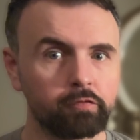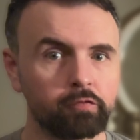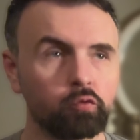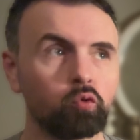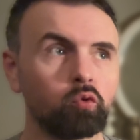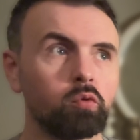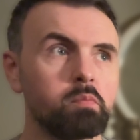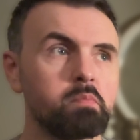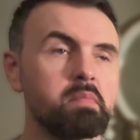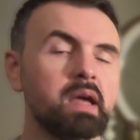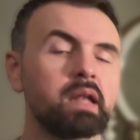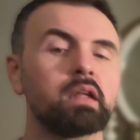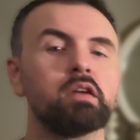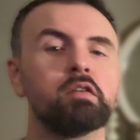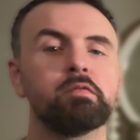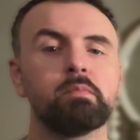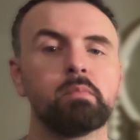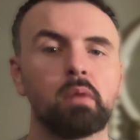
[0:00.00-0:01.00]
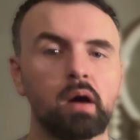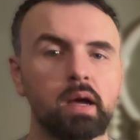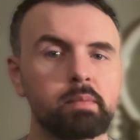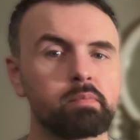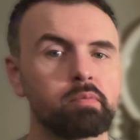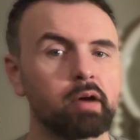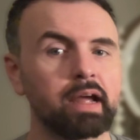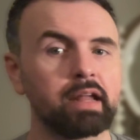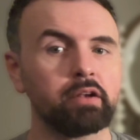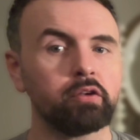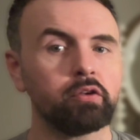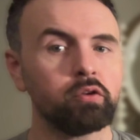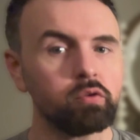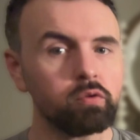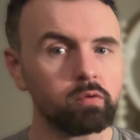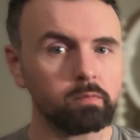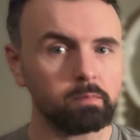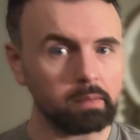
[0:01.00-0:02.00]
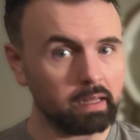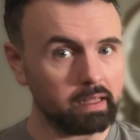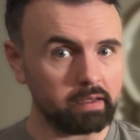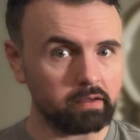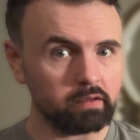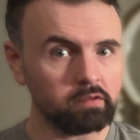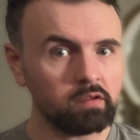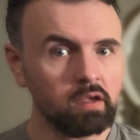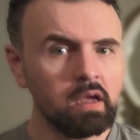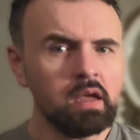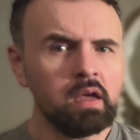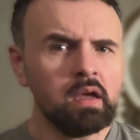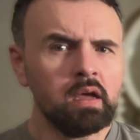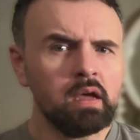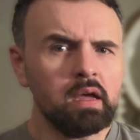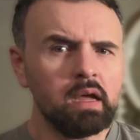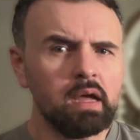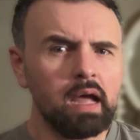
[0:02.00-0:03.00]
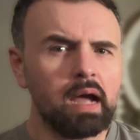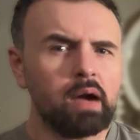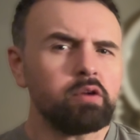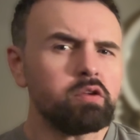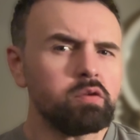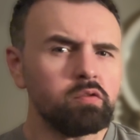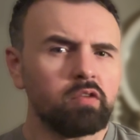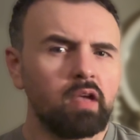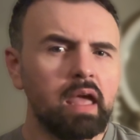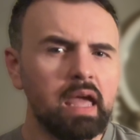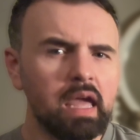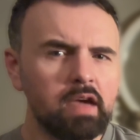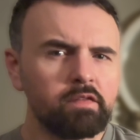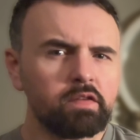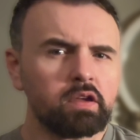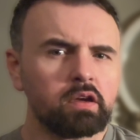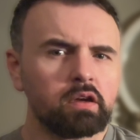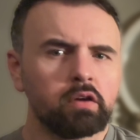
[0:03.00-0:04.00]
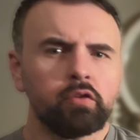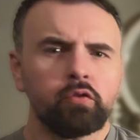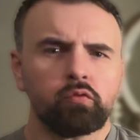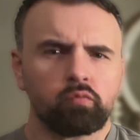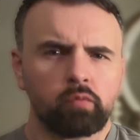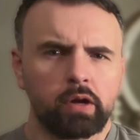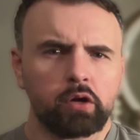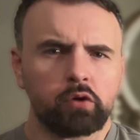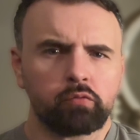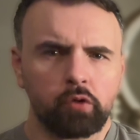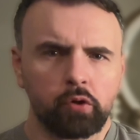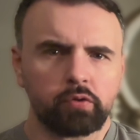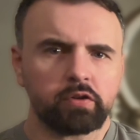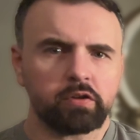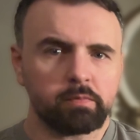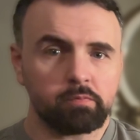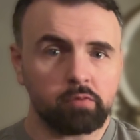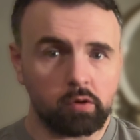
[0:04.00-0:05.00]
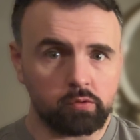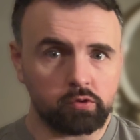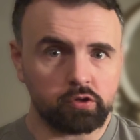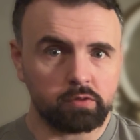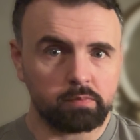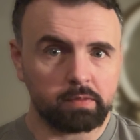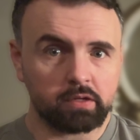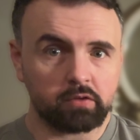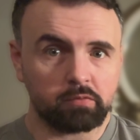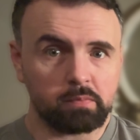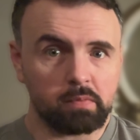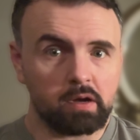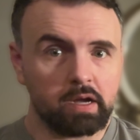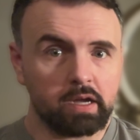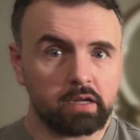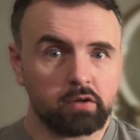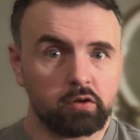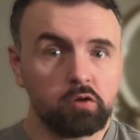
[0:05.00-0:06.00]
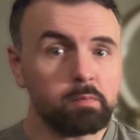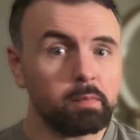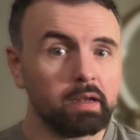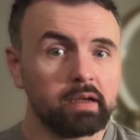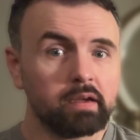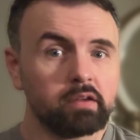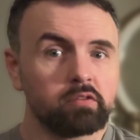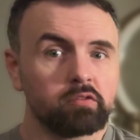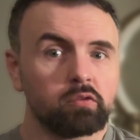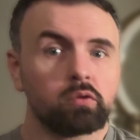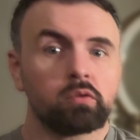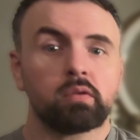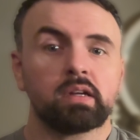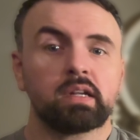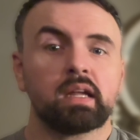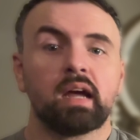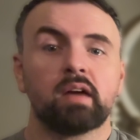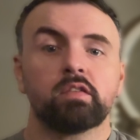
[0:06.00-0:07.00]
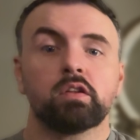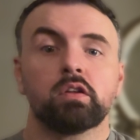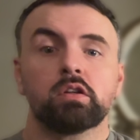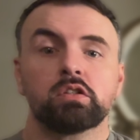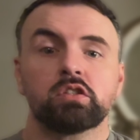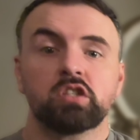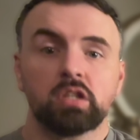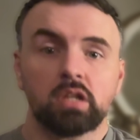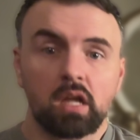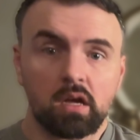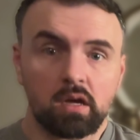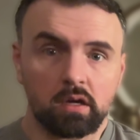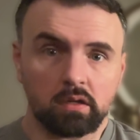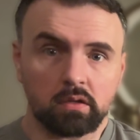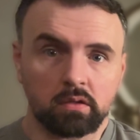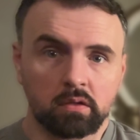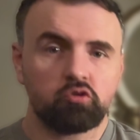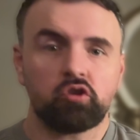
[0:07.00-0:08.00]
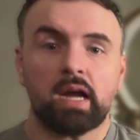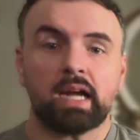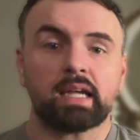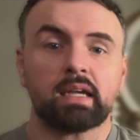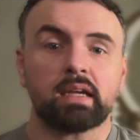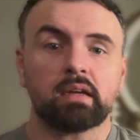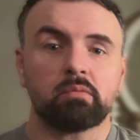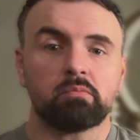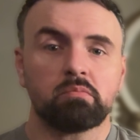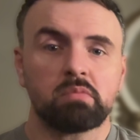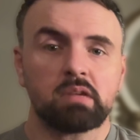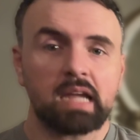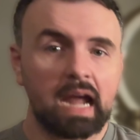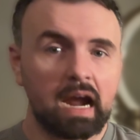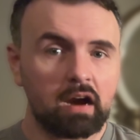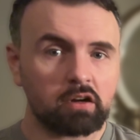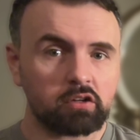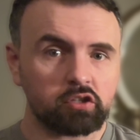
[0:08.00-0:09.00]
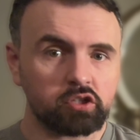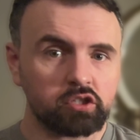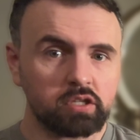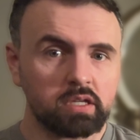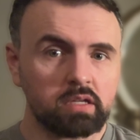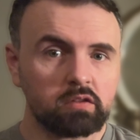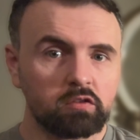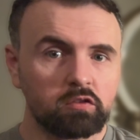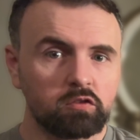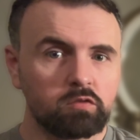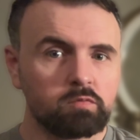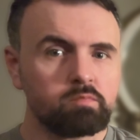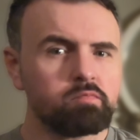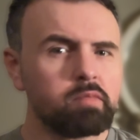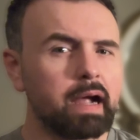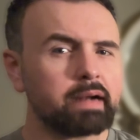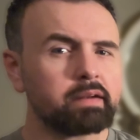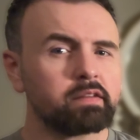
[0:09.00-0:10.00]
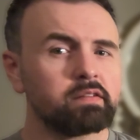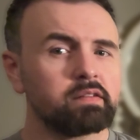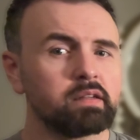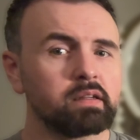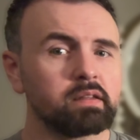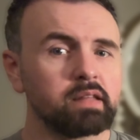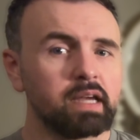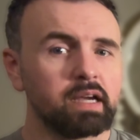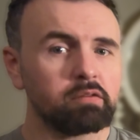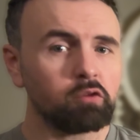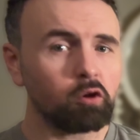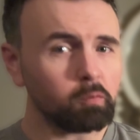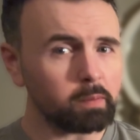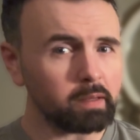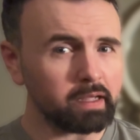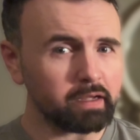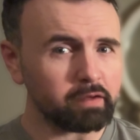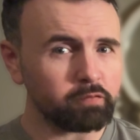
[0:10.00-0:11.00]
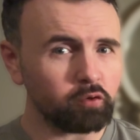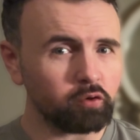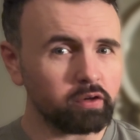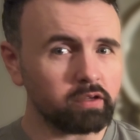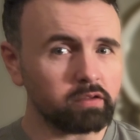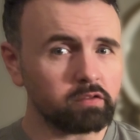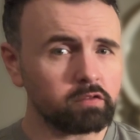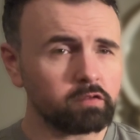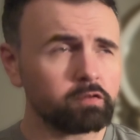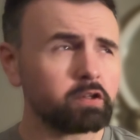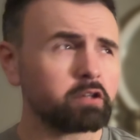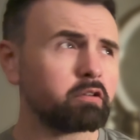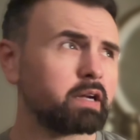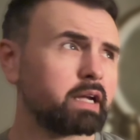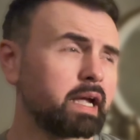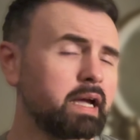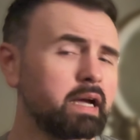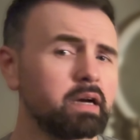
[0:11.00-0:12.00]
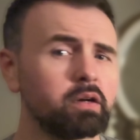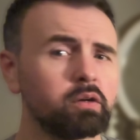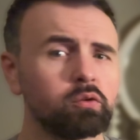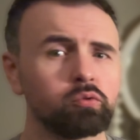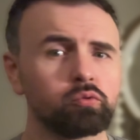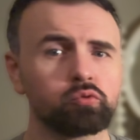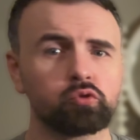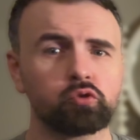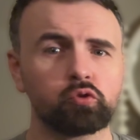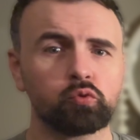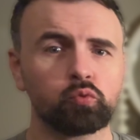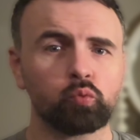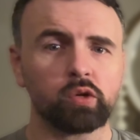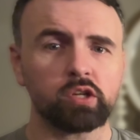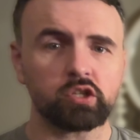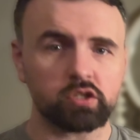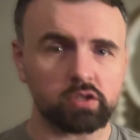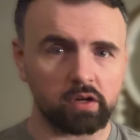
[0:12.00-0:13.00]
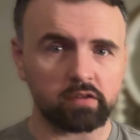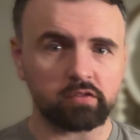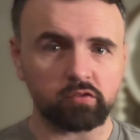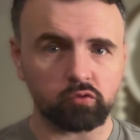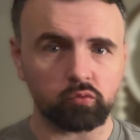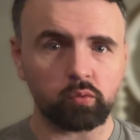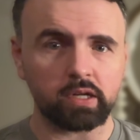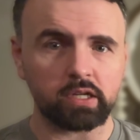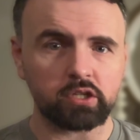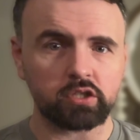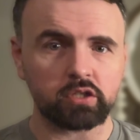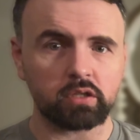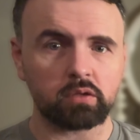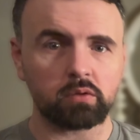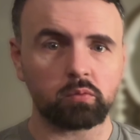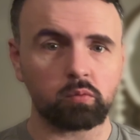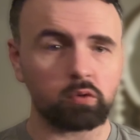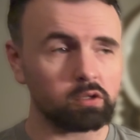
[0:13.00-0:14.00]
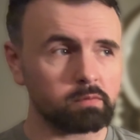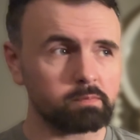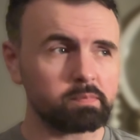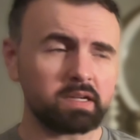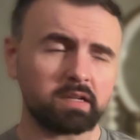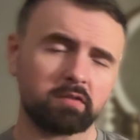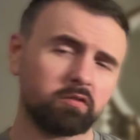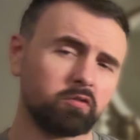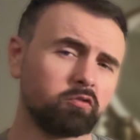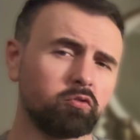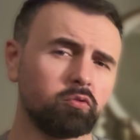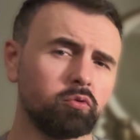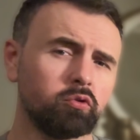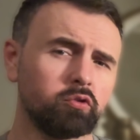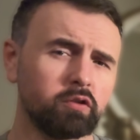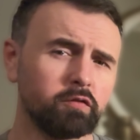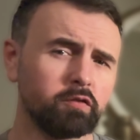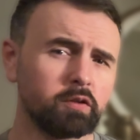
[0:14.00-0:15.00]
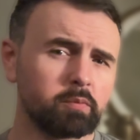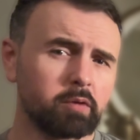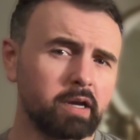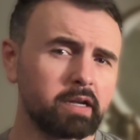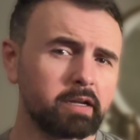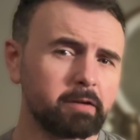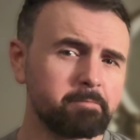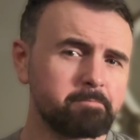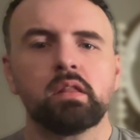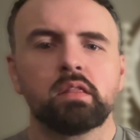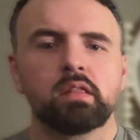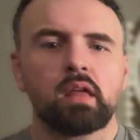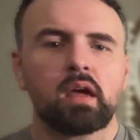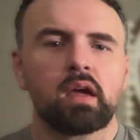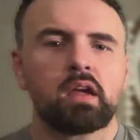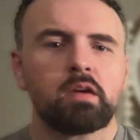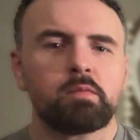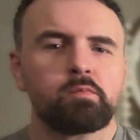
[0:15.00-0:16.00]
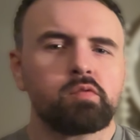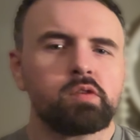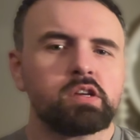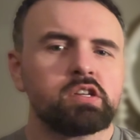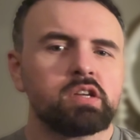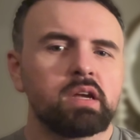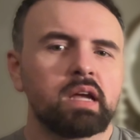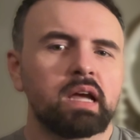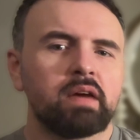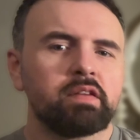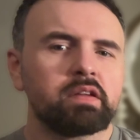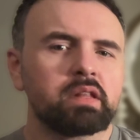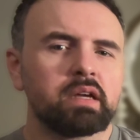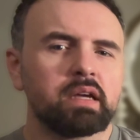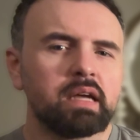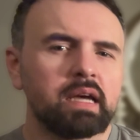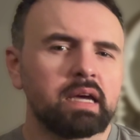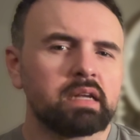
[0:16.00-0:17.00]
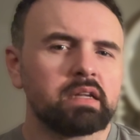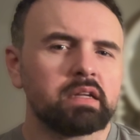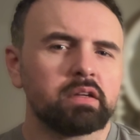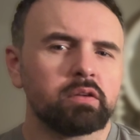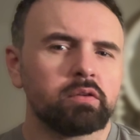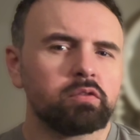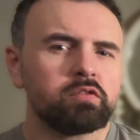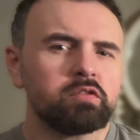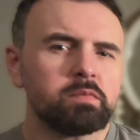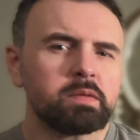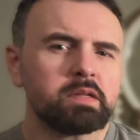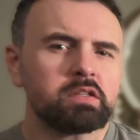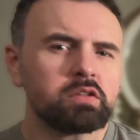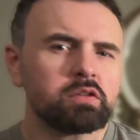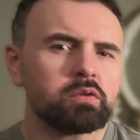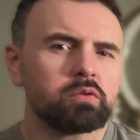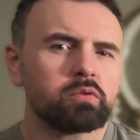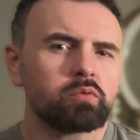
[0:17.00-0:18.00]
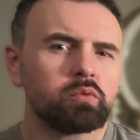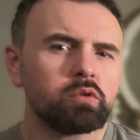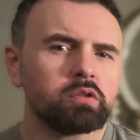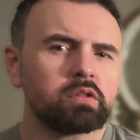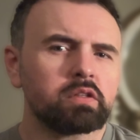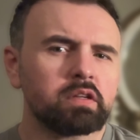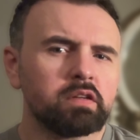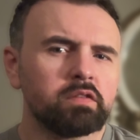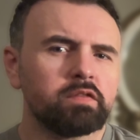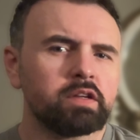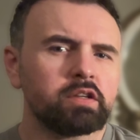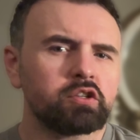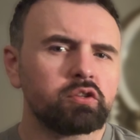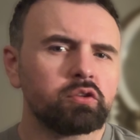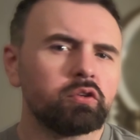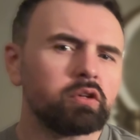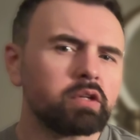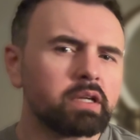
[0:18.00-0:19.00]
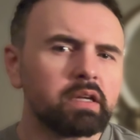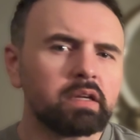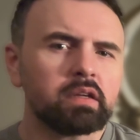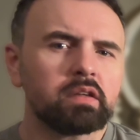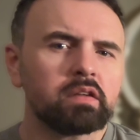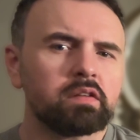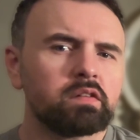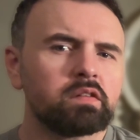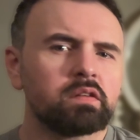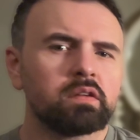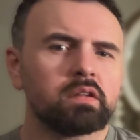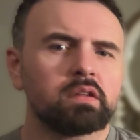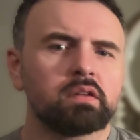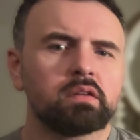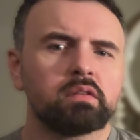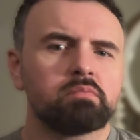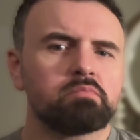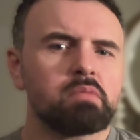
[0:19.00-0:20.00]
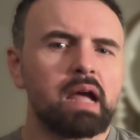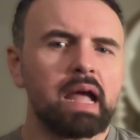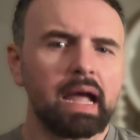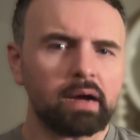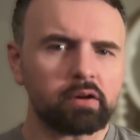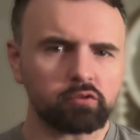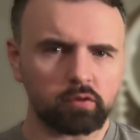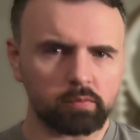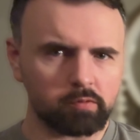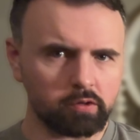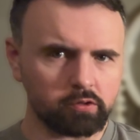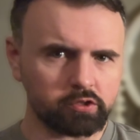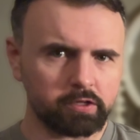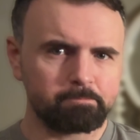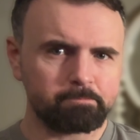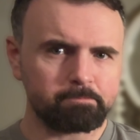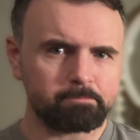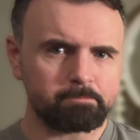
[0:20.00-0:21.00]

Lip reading: For many of my brand new players, I'll use a heavier railroaded approach because my new players already have a lot to learn. Tracking character sheets, practicing their role-playing voice, figuring out which dice is which and what pizza to order for the break. They appreciate having their handheld to be told what the adventure hook is and how to approach it.